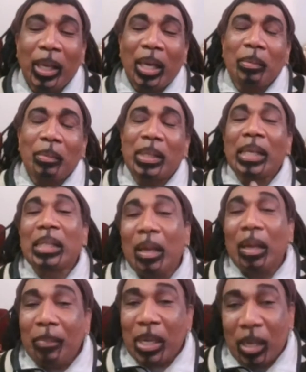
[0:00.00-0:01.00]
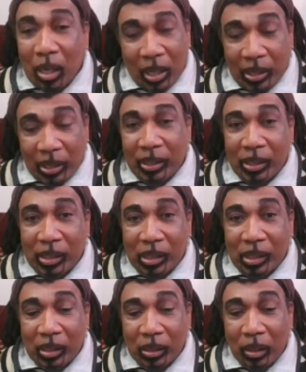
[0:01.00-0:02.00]
He says, not
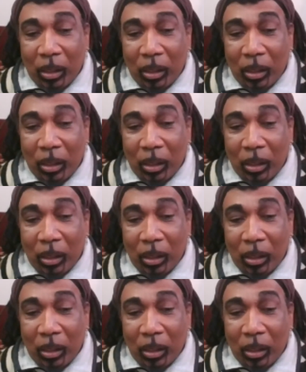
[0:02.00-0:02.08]
because